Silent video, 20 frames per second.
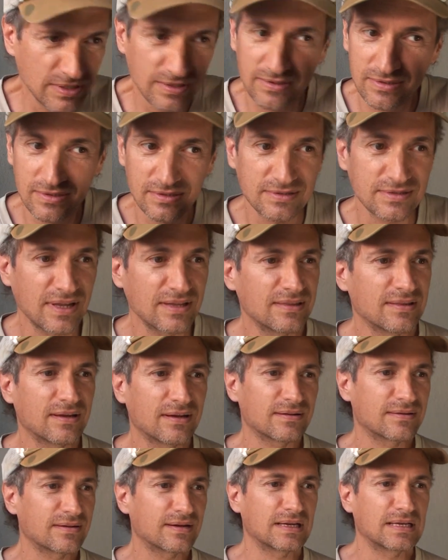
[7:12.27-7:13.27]
he just said
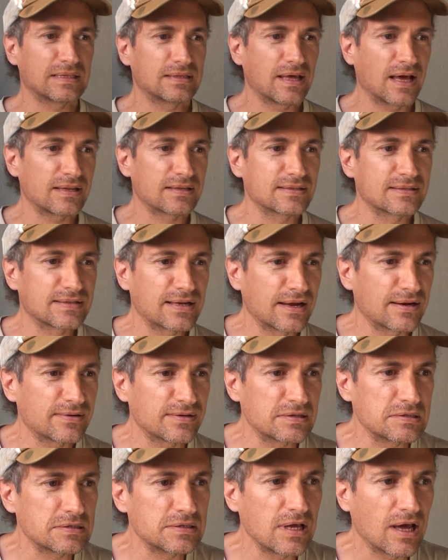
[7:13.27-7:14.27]
there, that's
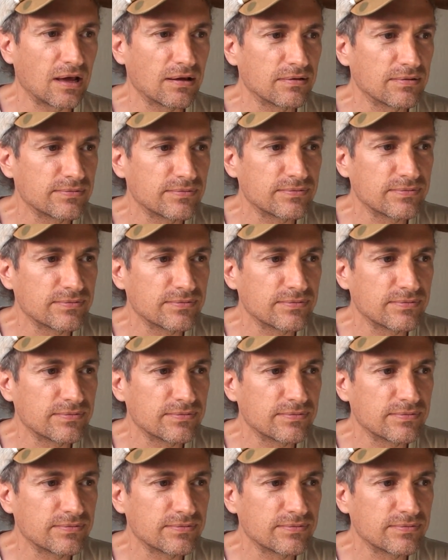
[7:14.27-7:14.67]
scary stuff.